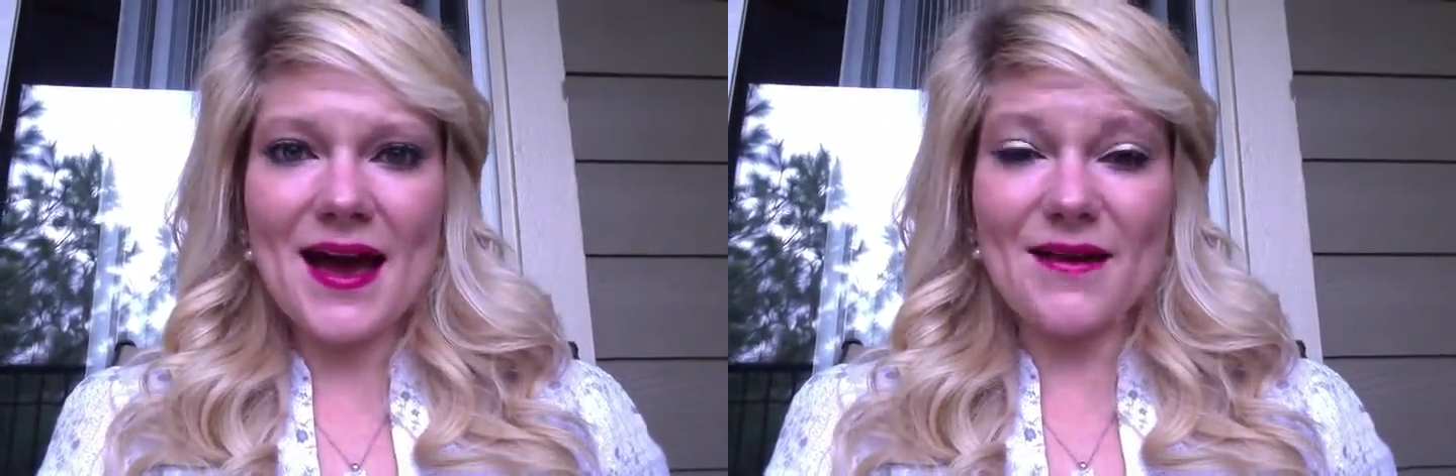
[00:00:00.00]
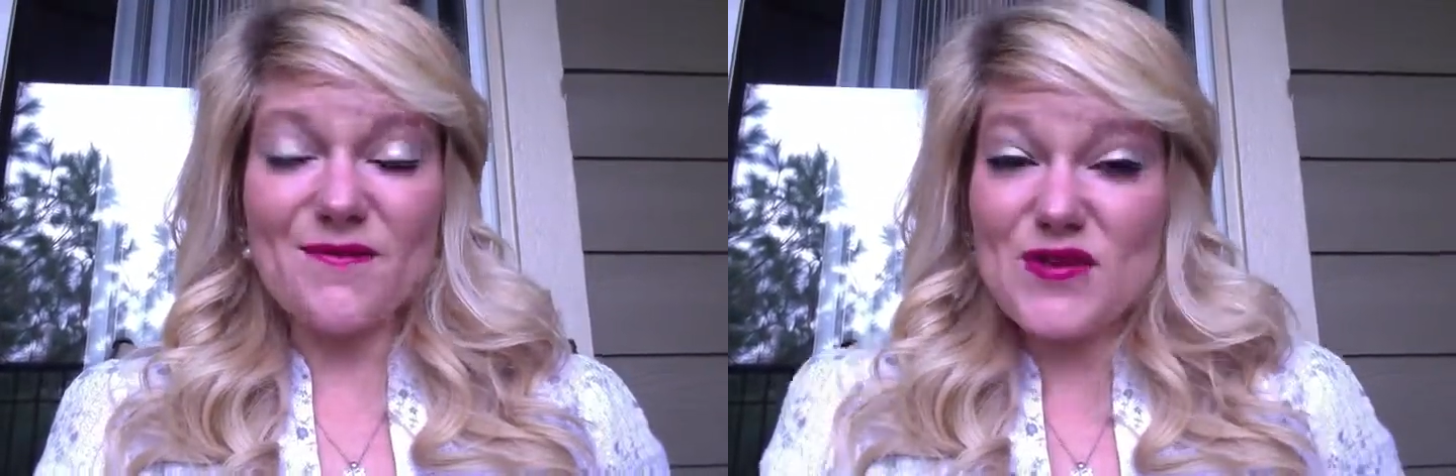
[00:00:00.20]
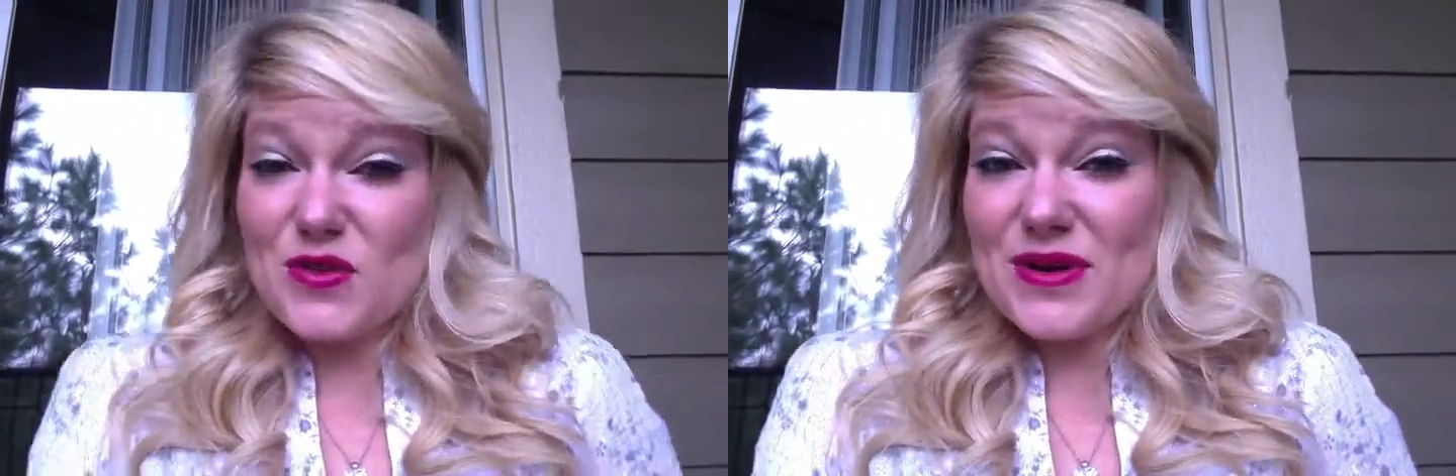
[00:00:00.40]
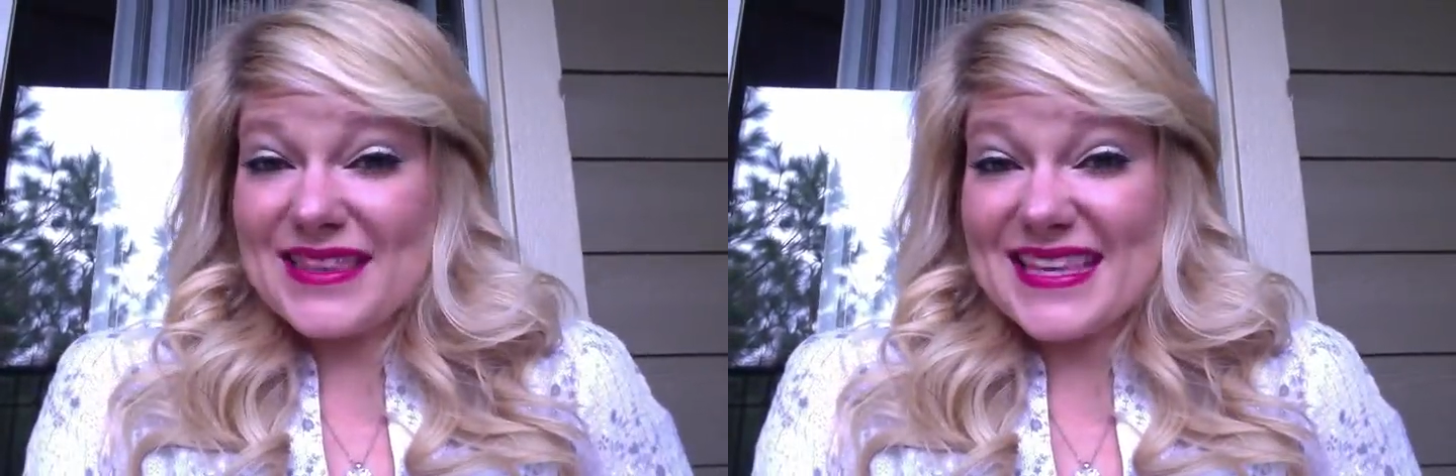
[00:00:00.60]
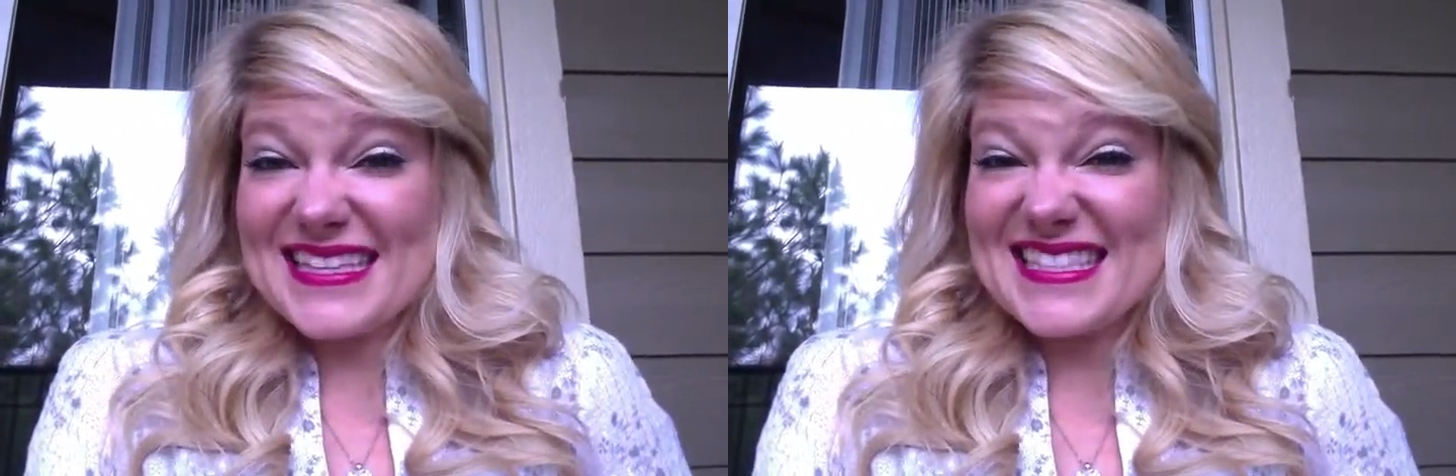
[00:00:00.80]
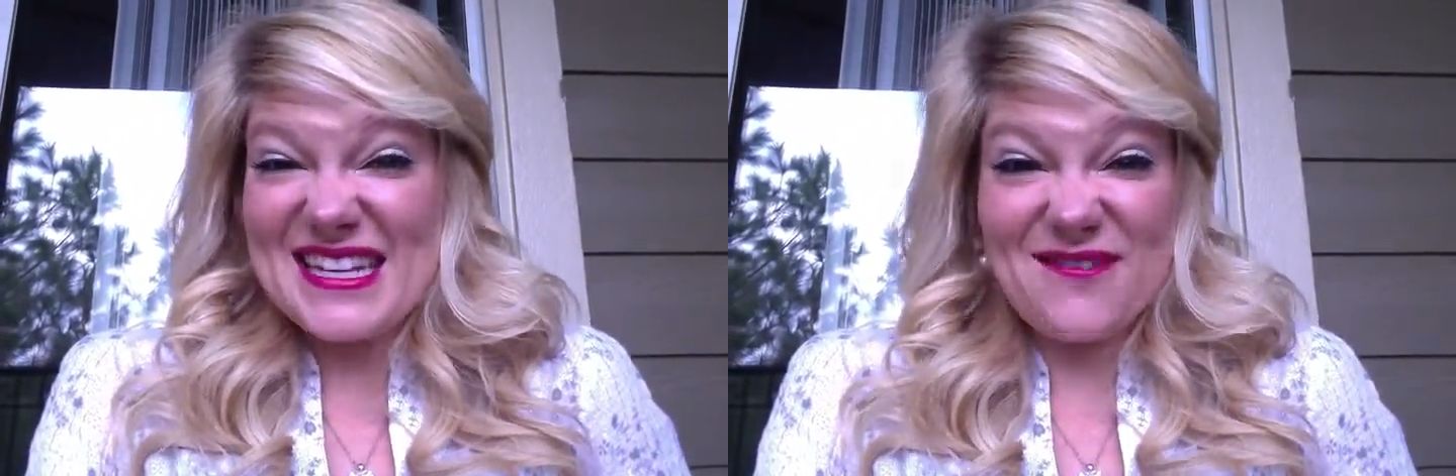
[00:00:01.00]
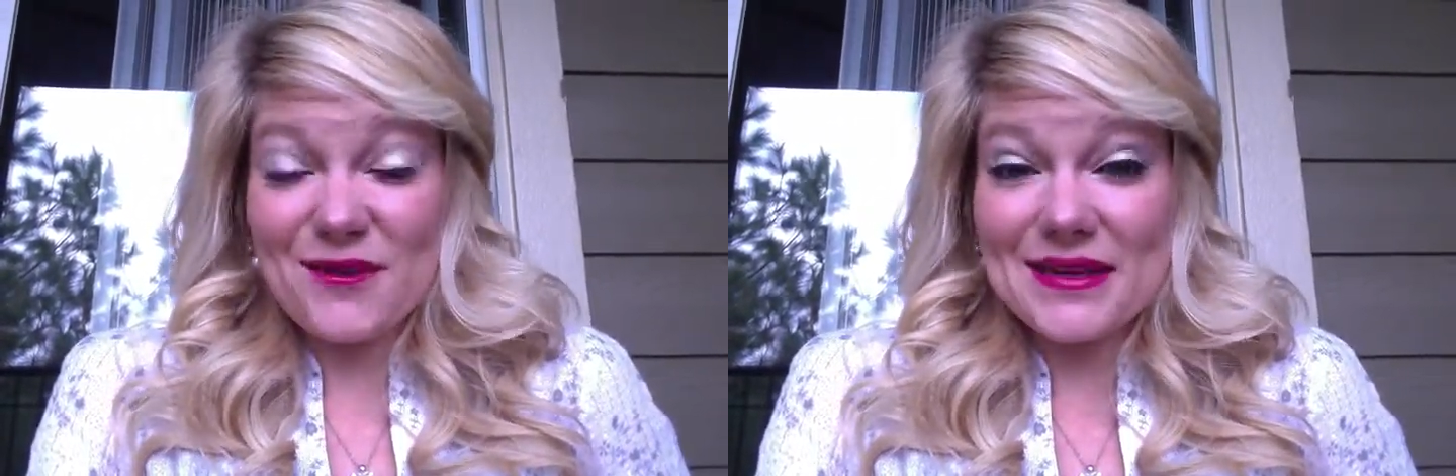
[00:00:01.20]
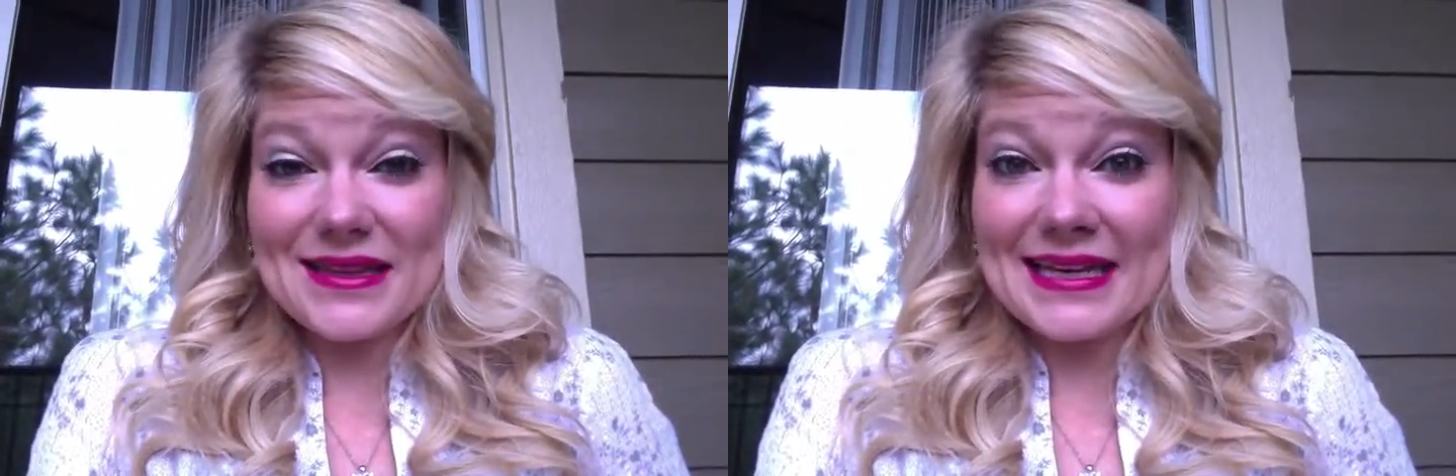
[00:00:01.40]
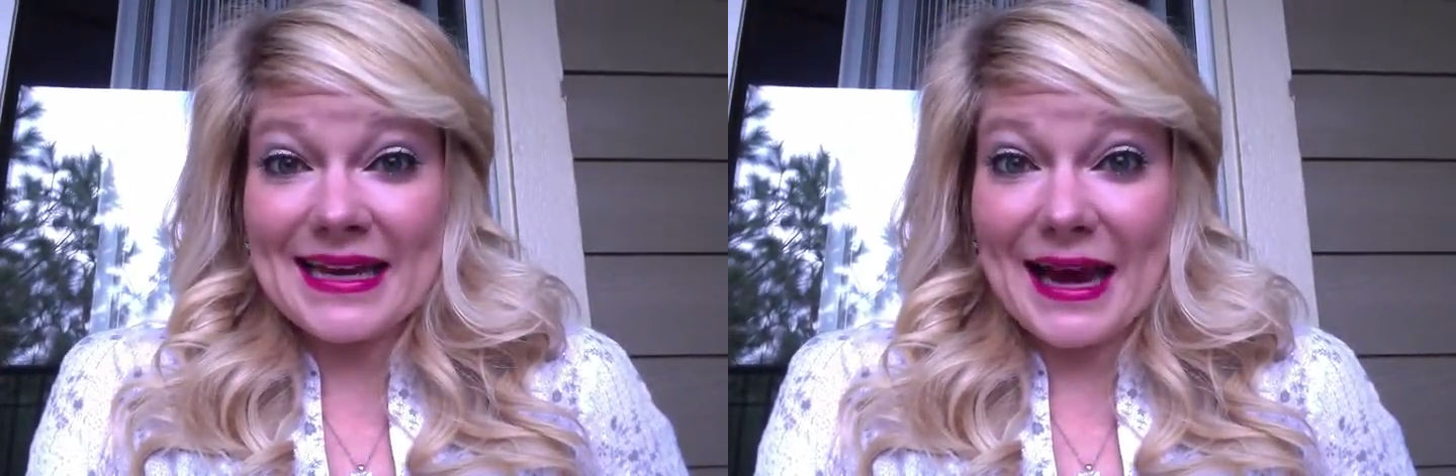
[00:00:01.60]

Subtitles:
I'm viewing things differently,